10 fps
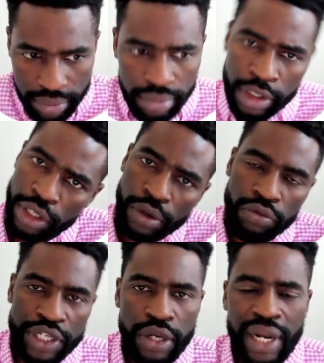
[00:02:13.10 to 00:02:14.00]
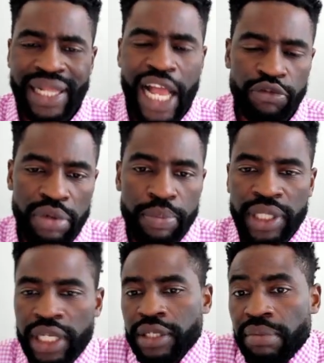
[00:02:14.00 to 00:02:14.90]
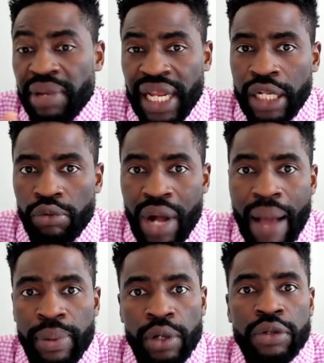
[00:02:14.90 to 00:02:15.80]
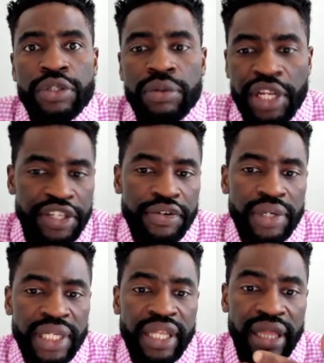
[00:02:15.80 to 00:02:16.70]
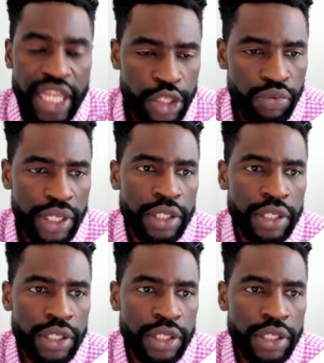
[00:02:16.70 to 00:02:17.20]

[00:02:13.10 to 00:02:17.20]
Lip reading: we saw that last week, but it doesn't mean that it will happen also necessarily this week.